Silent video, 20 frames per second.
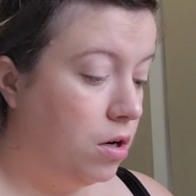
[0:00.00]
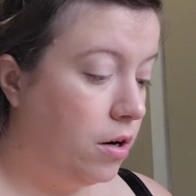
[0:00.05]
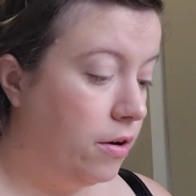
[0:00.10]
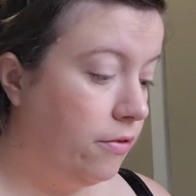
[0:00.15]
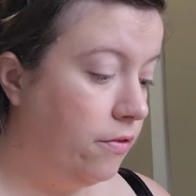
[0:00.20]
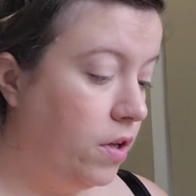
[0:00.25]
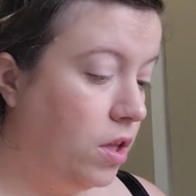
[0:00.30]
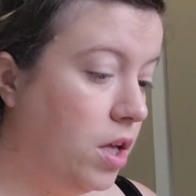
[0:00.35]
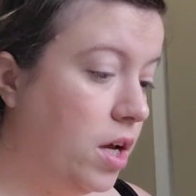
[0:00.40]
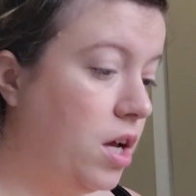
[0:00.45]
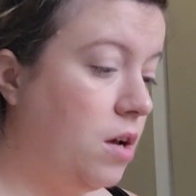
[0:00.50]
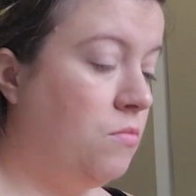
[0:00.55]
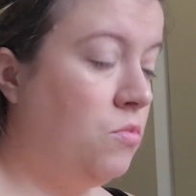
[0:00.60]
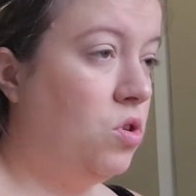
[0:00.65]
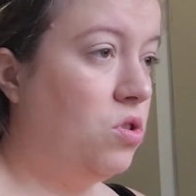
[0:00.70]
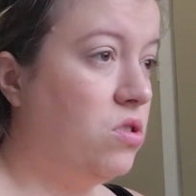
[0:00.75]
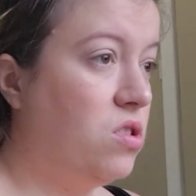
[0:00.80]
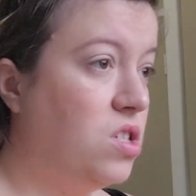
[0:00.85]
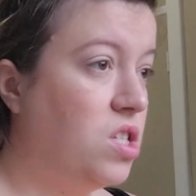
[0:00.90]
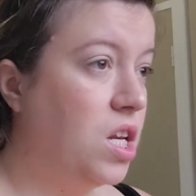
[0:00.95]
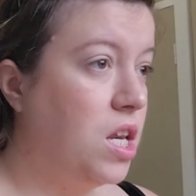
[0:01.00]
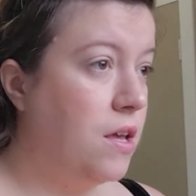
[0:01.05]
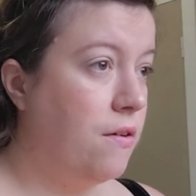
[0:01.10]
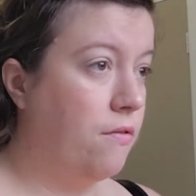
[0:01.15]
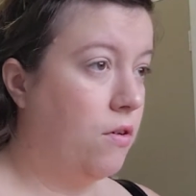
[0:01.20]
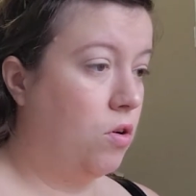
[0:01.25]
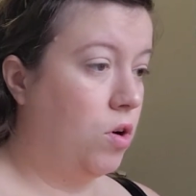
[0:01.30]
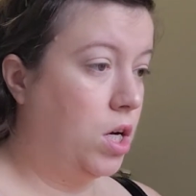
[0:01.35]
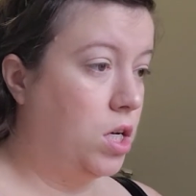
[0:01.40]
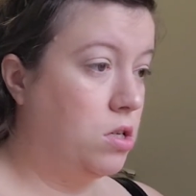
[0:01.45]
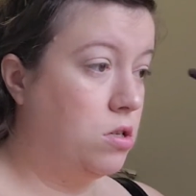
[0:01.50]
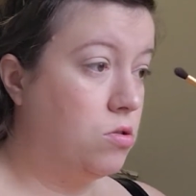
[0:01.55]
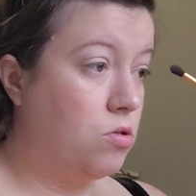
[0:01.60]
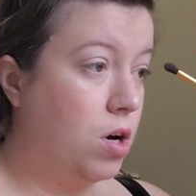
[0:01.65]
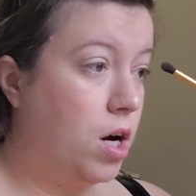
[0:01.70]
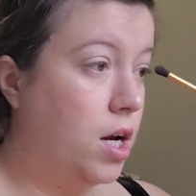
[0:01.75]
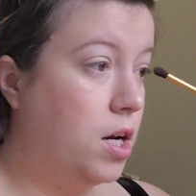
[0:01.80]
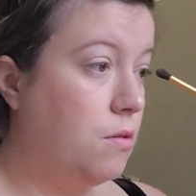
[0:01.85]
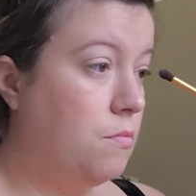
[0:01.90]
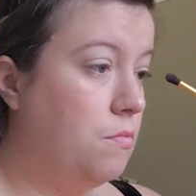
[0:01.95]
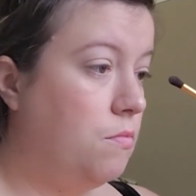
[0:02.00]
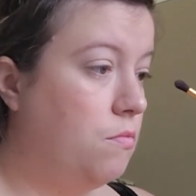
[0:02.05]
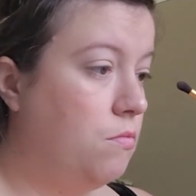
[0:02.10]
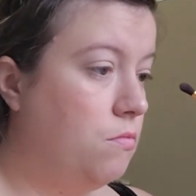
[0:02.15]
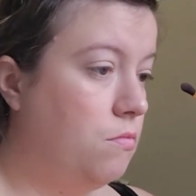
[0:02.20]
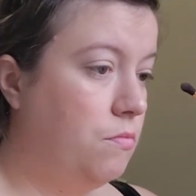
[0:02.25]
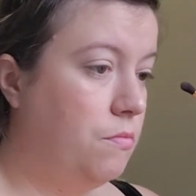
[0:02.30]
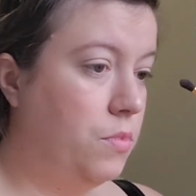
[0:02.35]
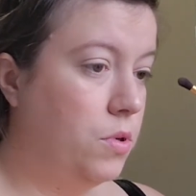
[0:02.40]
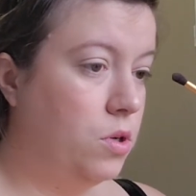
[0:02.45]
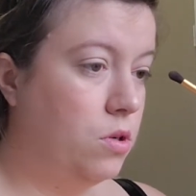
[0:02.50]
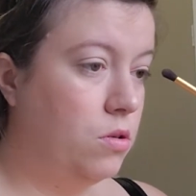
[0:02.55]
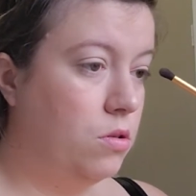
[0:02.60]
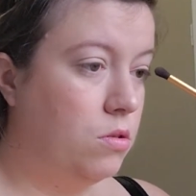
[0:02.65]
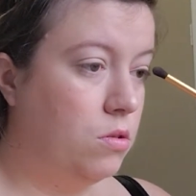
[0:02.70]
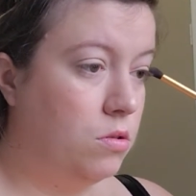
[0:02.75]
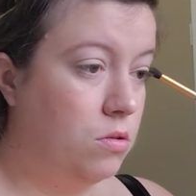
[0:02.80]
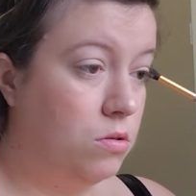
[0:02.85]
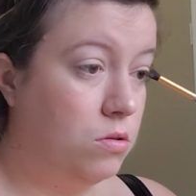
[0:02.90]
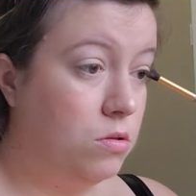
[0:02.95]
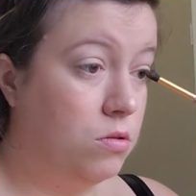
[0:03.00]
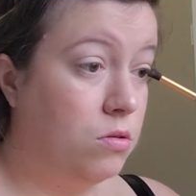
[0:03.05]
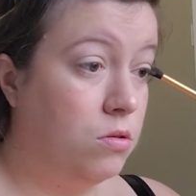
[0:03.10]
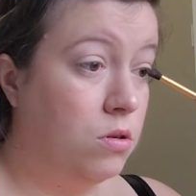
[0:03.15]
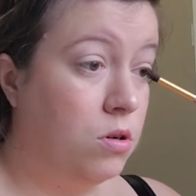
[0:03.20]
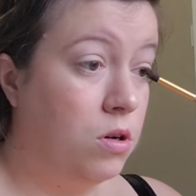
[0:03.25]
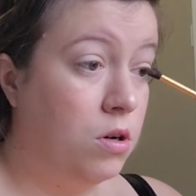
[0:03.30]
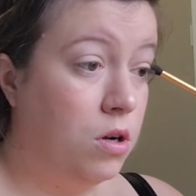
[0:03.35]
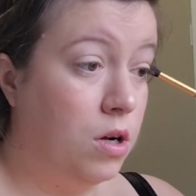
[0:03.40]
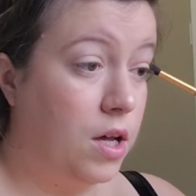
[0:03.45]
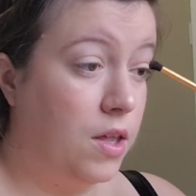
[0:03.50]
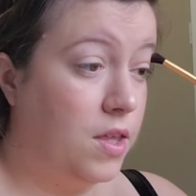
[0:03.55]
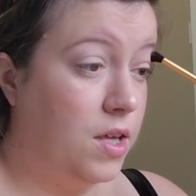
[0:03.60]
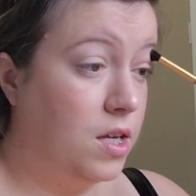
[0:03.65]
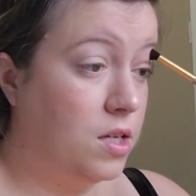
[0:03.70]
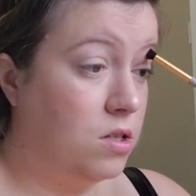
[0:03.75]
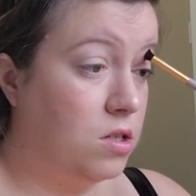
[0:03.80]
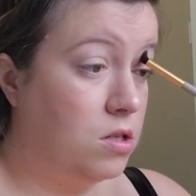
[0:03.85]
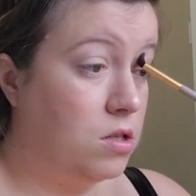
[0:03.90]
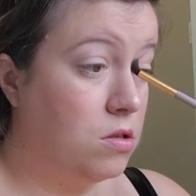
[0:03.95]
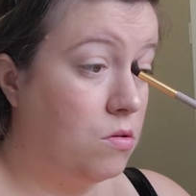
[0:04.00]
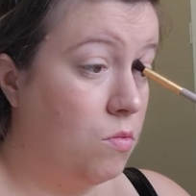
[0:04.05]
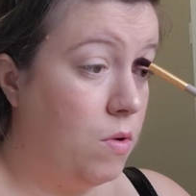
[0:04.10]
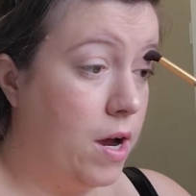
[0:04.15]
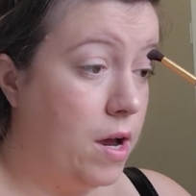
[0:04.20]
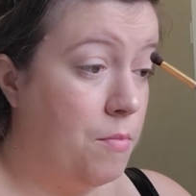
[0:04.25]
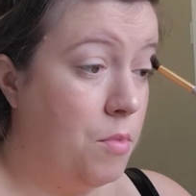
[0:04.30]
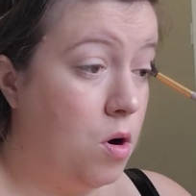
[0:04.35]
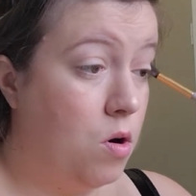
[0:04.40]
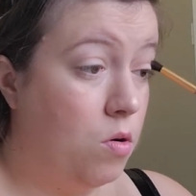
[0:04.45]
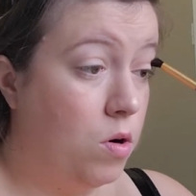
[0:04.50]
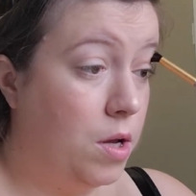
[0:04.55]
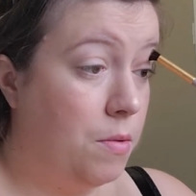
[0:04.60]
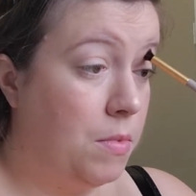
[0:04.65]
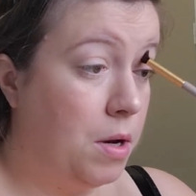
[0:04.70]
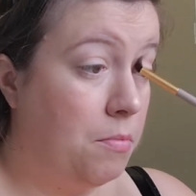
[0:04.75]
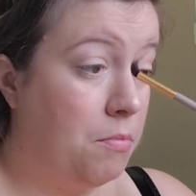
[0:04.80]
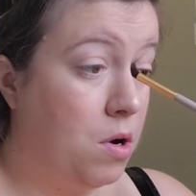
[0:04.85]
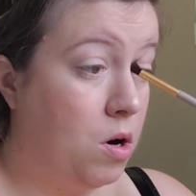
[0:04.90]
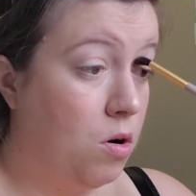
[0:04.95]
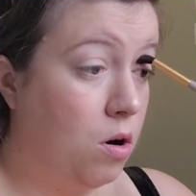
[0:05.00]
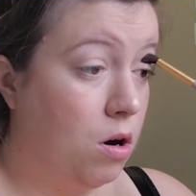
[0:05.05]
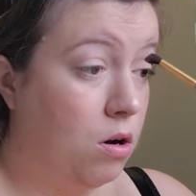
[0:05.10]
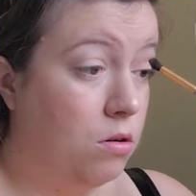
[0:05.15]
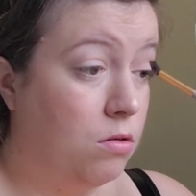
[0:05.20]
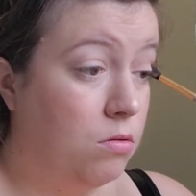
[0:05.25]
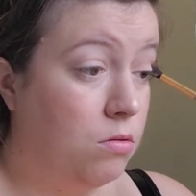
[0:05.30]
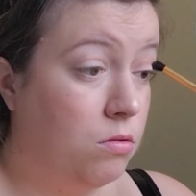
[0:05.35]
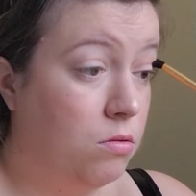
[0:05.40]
I feel like I'm not sitting very straight, but I think it's just the way I'm holding my mirror.